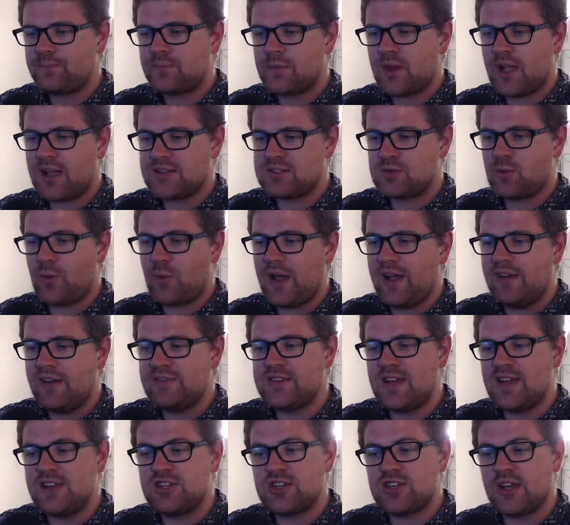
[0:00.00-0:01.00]
As a way of
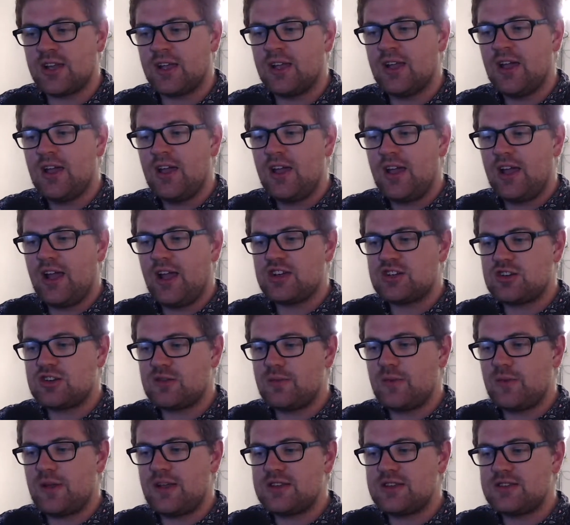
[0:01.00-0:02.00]
teaching, it should
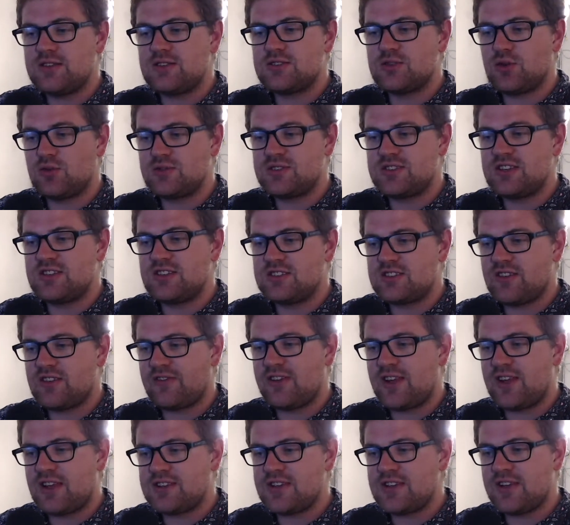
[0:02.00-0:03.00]
be sorted into
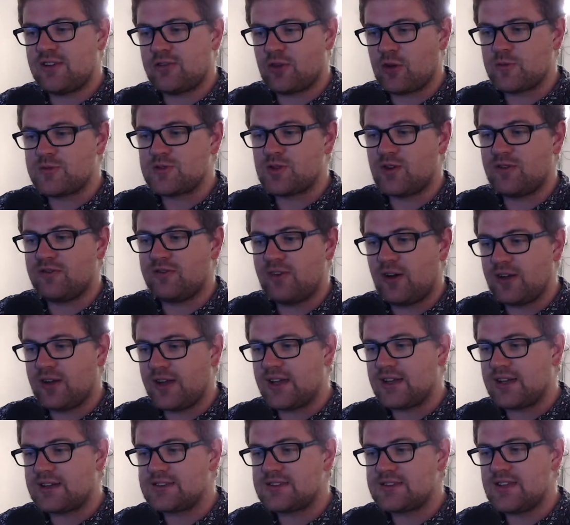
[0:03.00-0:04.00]
phonetic groups or
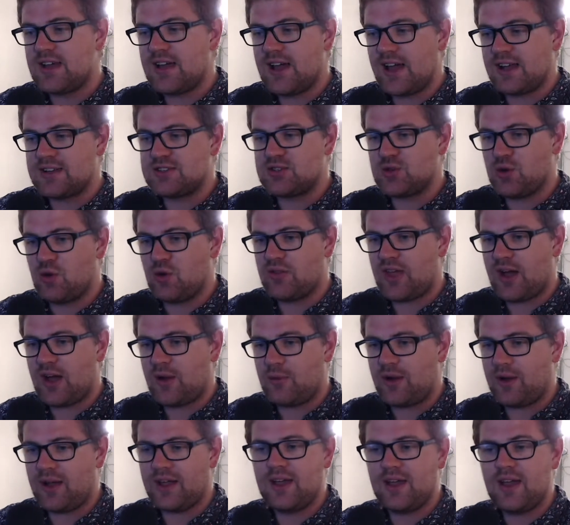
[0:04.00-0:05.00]
phonics and taught that
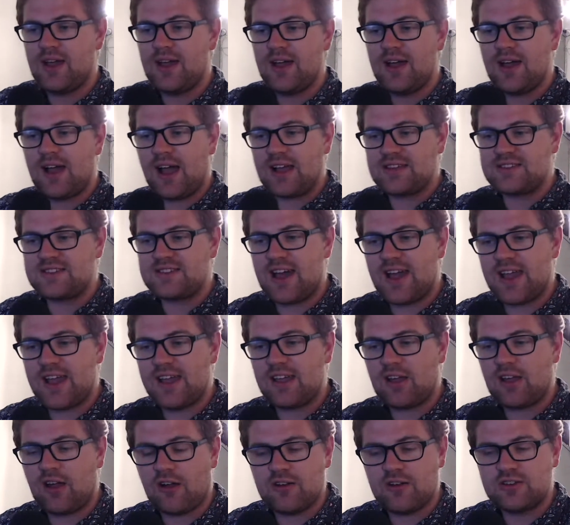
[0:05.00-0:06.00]
way, as that
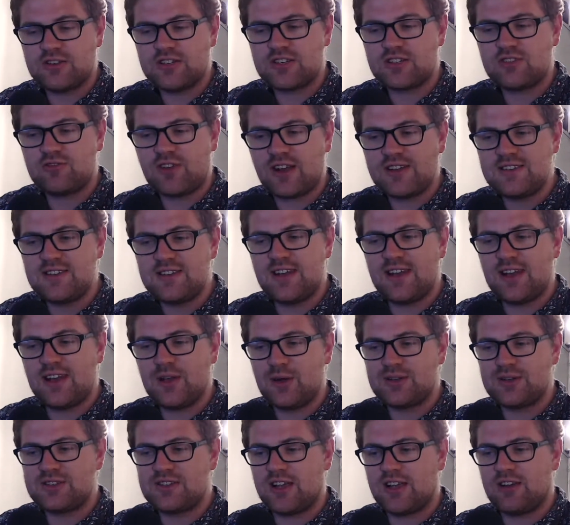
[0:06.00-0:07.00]
encourages greater
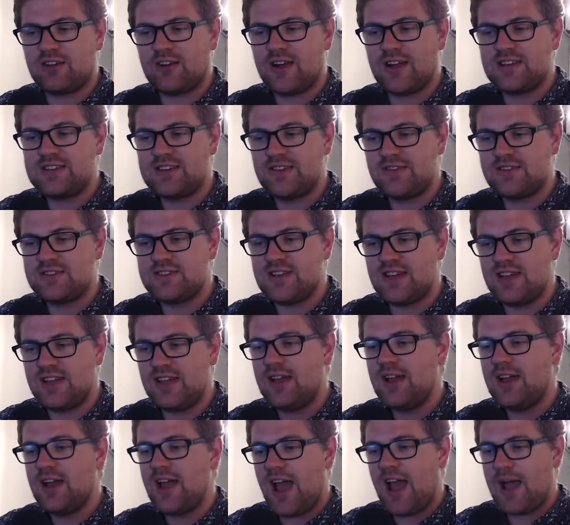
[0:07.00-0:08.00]
linguistic creativity
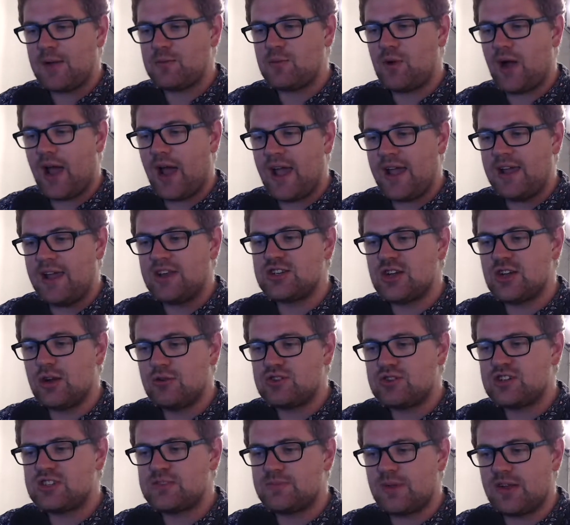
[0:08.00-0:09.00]
and will aid
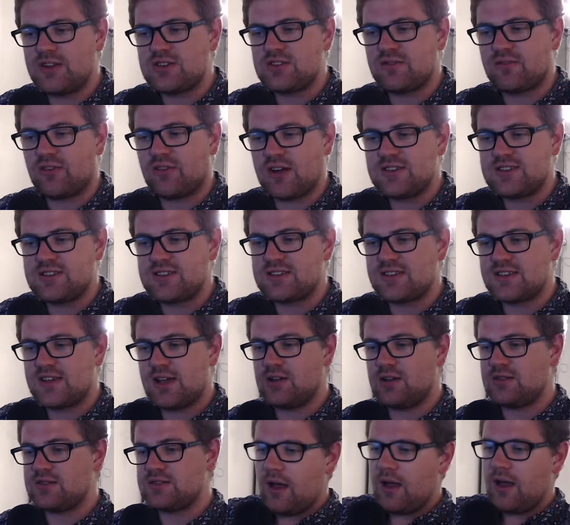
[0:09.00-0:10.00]
children's speech and writing
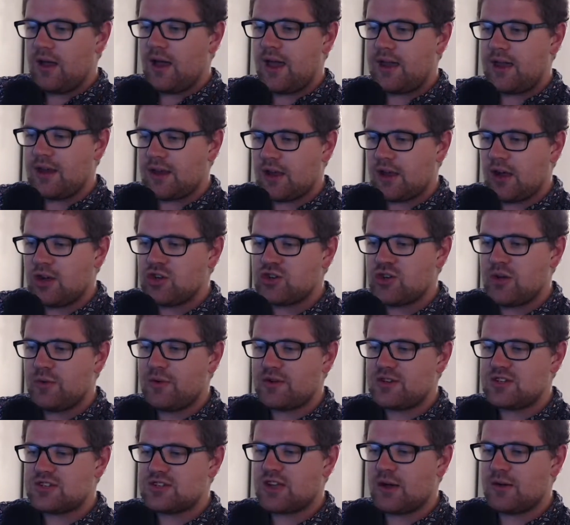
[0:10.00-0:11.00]
skills. In a country which
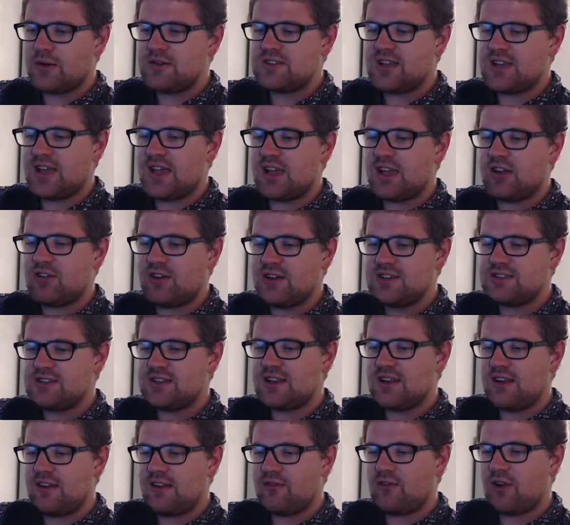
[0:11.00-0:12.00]
is going to
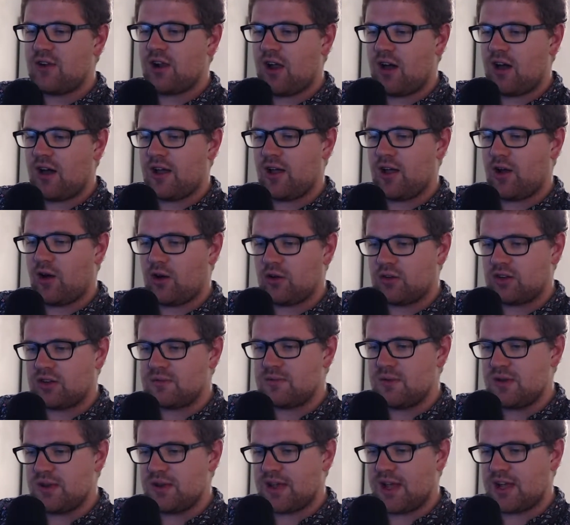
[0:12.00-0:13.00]
increasingly rely on
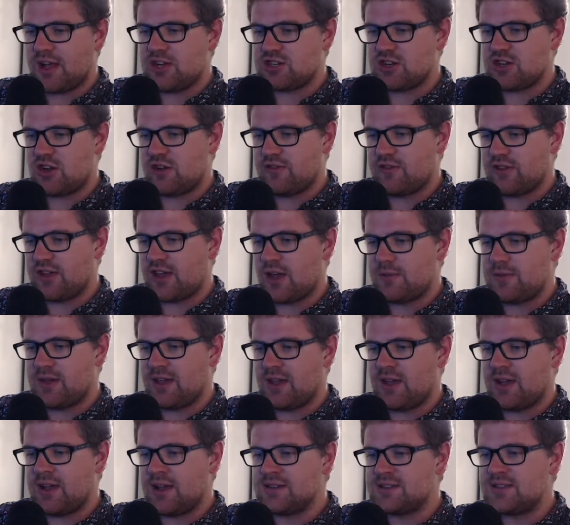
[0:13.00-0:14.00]
communication over the coming
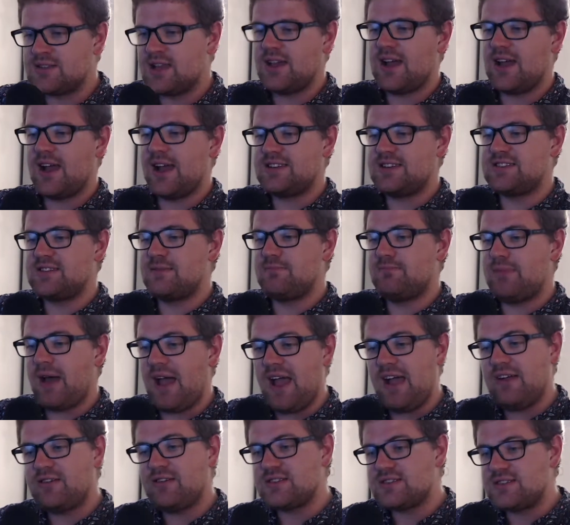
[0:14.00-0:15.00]
years, it is
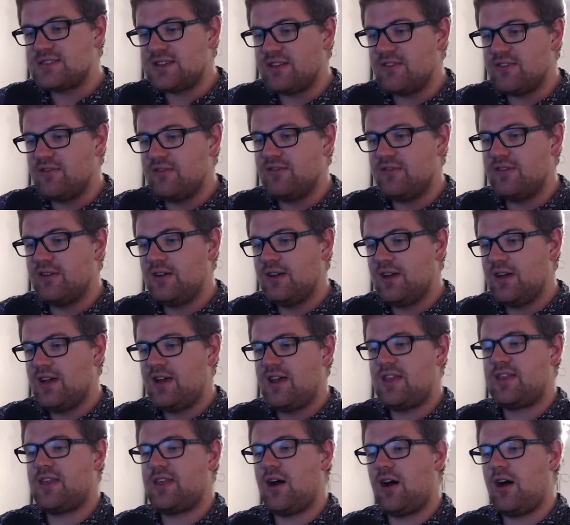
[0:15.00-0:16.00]
imperative
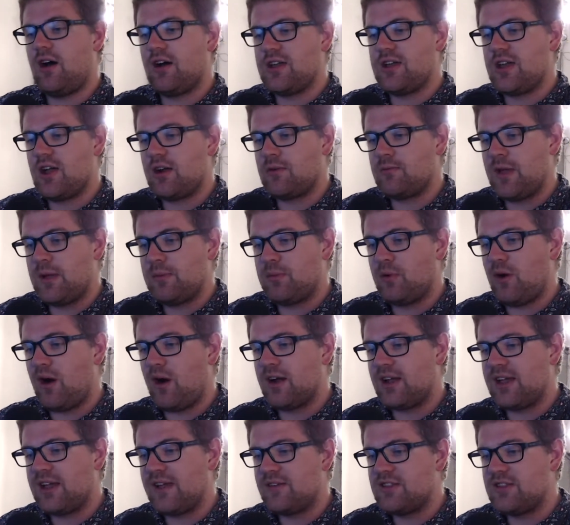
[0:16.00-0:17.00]
that our young people are
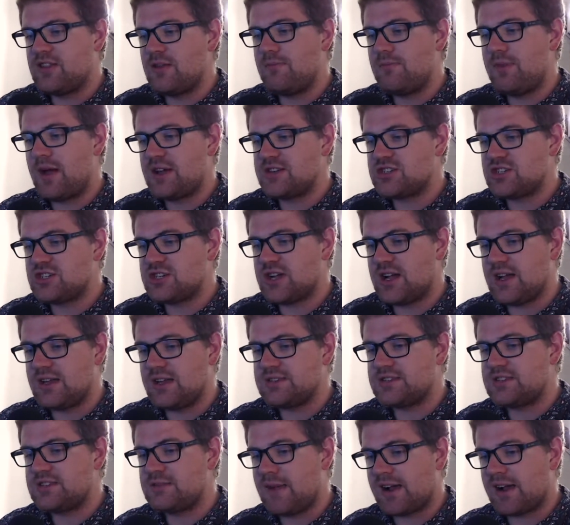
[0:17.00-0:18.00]
given the best
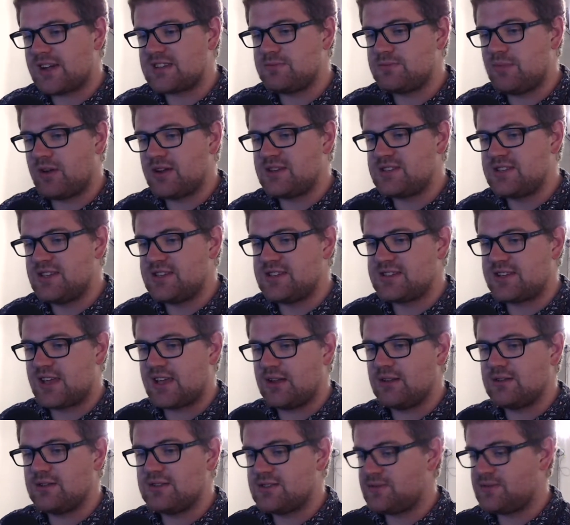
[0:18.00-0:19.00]
chance to maximise these
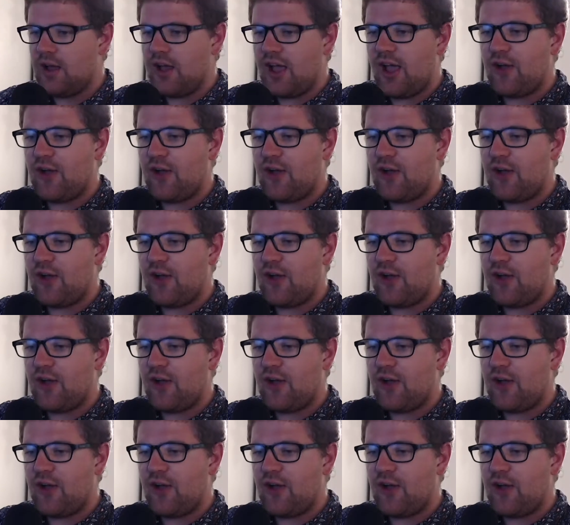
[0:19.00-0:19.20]
skills.